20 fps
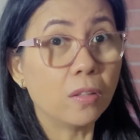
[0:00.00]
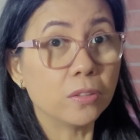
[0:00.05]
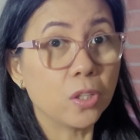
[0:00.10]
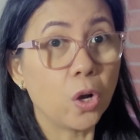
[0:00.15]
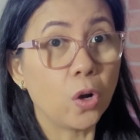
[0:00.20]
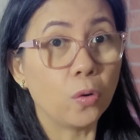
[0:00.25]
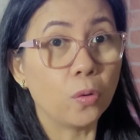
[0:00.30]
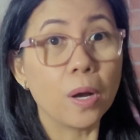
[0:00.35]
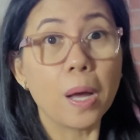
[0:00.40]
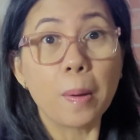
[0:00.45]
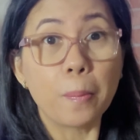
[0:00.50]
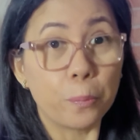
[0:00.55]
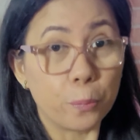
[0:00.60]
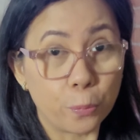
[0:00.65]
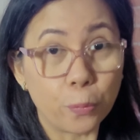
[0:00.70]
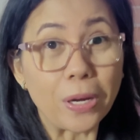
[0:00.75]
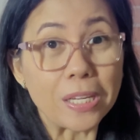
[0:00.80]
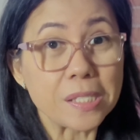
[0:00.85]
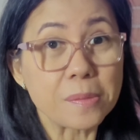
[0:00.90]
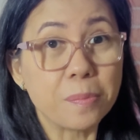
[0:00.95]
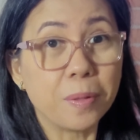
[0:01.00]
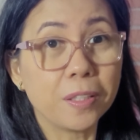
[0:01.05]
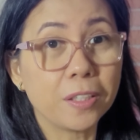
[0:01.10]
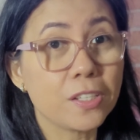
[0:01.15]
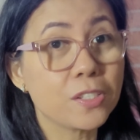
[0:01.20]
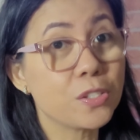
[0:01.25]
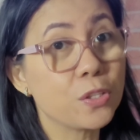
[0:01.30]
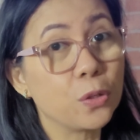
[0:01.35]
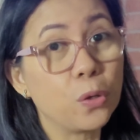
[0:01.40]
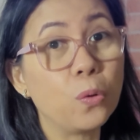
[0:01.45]
know, breast milk
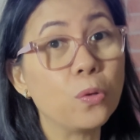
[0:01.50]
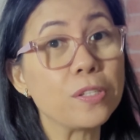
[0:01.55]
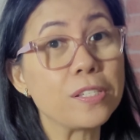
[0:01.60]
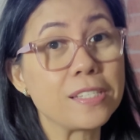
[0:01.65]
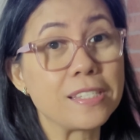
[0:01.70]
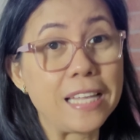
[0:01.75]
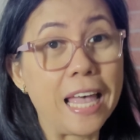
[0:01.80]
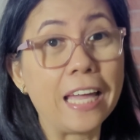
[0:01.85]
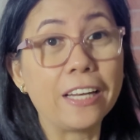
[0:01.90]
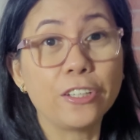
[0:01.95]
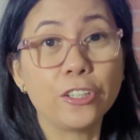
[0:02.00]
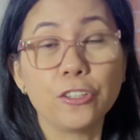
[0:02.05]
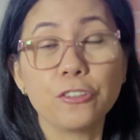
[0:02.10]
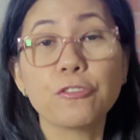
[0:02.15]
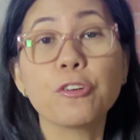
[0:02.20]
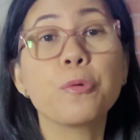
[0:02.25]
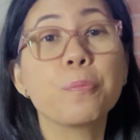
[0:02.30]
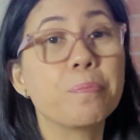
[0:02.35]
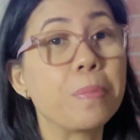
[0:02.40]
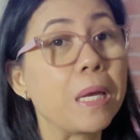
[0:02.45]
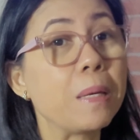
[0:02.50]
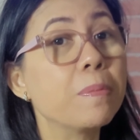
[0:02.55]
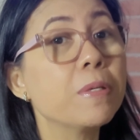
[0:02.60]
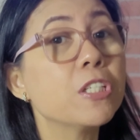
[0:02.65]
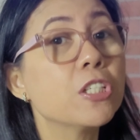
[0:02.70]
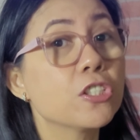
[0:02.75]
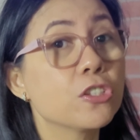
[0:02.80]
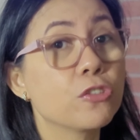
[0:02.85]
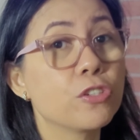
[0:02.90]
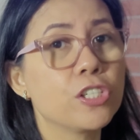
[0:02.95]
is the gold standard for baby
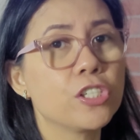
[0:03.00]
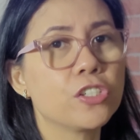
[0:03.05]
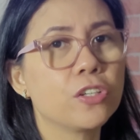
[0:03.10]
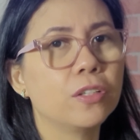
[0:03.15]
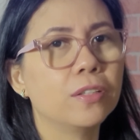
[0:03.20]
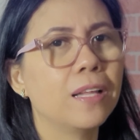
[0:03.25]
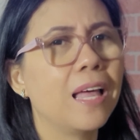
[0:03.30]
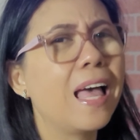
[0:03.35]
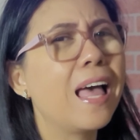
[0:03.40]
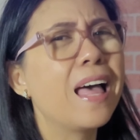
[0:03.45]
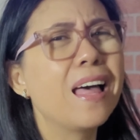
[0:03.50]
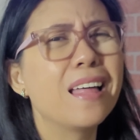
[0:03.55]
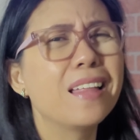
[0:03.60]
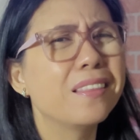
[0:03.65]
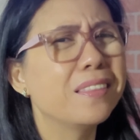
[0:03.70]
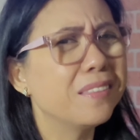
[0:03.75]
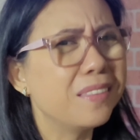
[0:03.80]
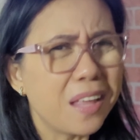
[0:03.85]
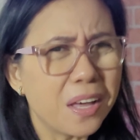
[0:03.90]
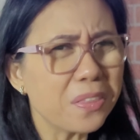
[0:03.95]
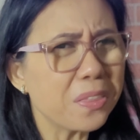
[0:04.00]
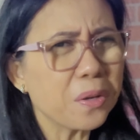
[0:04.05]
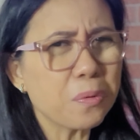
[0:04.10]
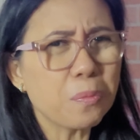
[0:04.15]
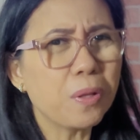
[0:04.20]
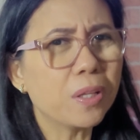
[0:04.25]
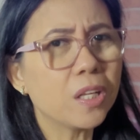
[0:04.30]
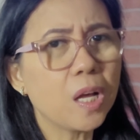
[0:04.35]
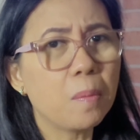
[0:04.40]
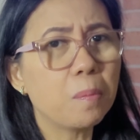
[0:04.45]
nutrition. Nothing
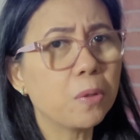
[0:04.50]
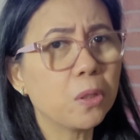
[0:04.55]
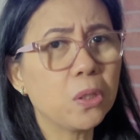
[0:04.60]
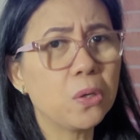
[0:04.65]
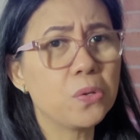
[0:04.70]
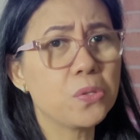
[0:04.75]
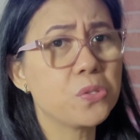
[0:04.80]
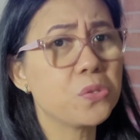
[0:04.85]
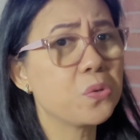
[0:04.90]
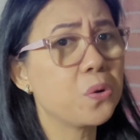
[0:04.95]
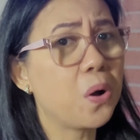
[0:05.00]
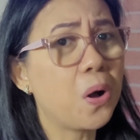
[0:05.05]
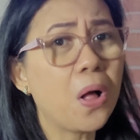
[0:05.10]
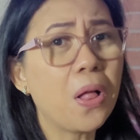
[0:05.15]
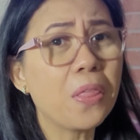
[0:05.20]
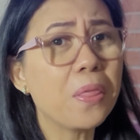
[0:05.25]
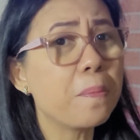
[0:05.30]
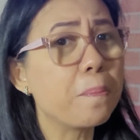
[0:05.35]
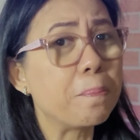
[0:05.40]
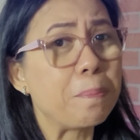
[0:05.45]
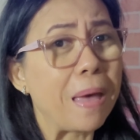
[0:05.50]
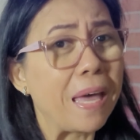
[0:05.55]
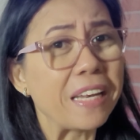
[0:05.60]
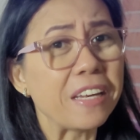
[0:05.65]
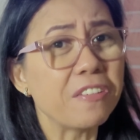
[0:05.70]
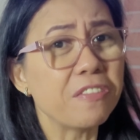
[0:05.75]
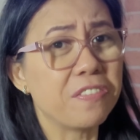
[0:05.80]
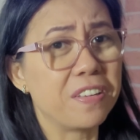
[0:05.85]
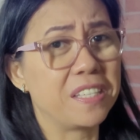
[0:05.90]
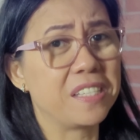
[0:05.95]
will come close to all the
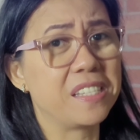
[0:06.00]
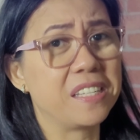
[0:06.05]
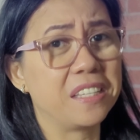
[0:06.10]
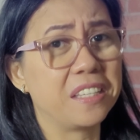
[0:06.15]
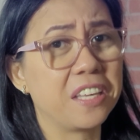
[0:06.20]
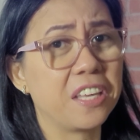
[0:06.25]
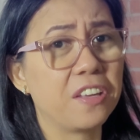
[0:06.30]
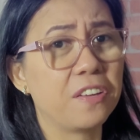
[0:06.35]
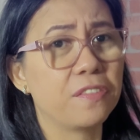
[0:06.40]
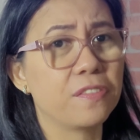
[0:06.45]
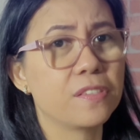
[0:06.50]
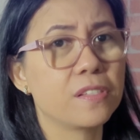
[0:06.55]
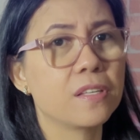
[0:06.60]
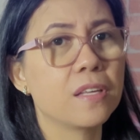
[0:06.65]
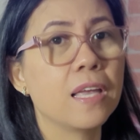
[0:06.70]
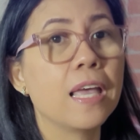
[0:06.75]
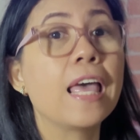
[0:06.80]
benefits it gives.